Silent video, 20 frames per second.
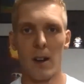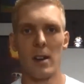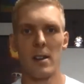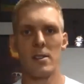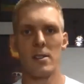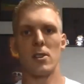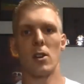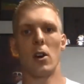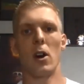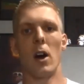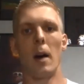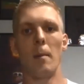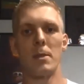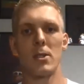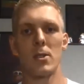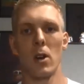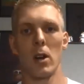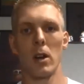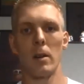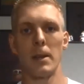So I'm
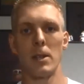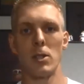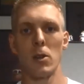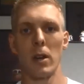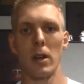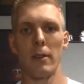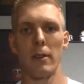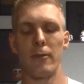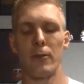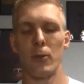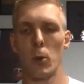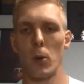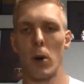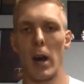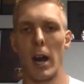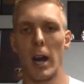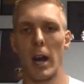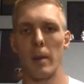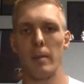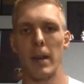still going to be doing a full
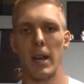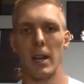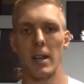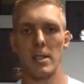Ironman